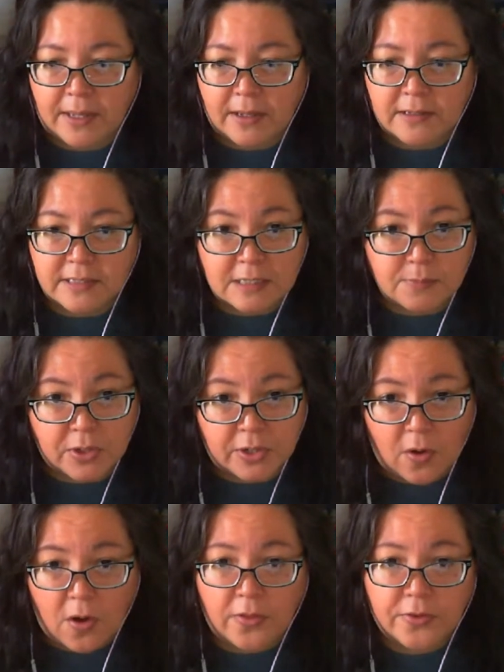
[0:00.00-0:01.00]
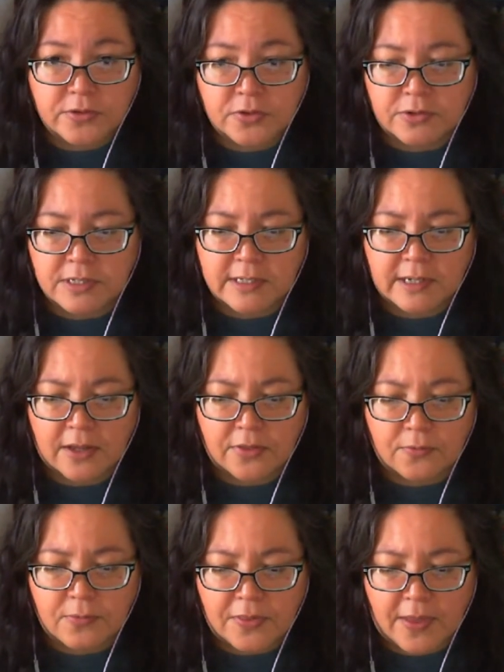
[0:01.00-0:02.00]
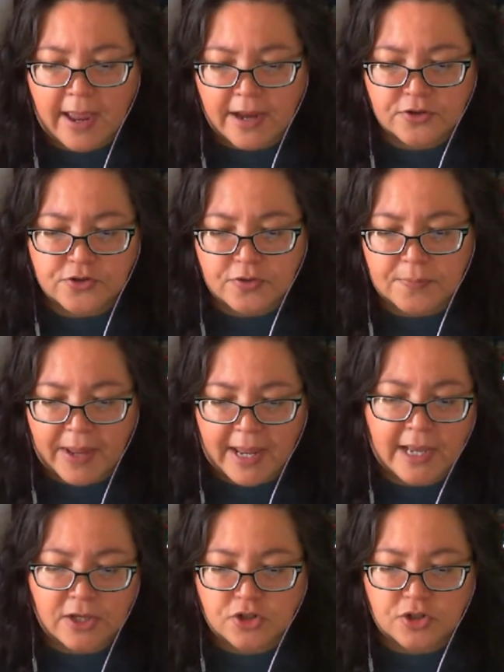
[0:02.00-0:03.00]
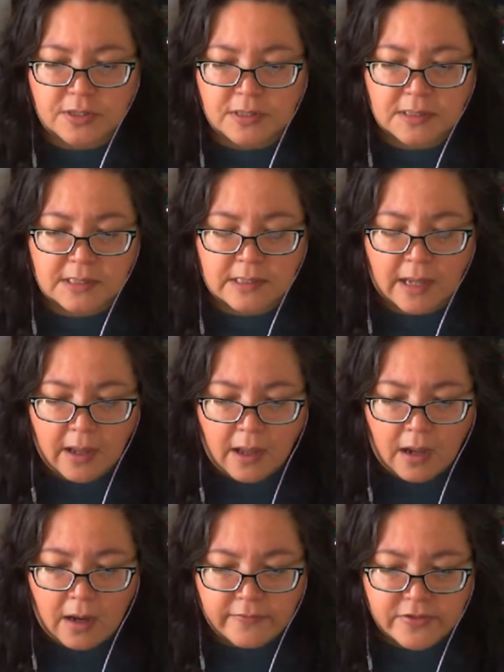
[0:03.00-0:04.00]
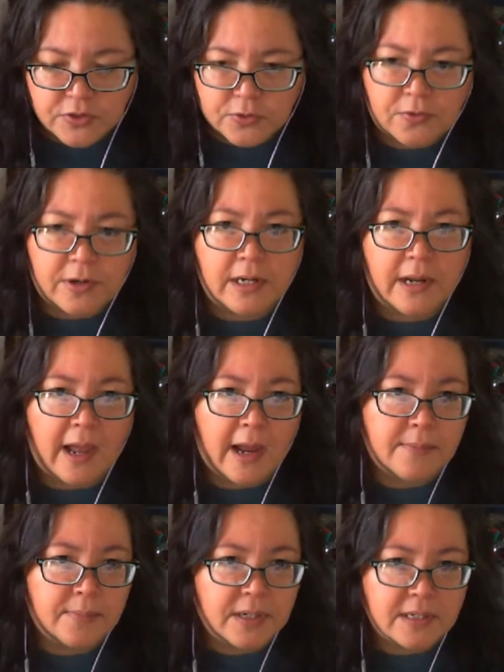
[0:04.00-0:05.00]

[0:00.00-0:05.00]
because he's putting all those stories together with extra pages of storyline,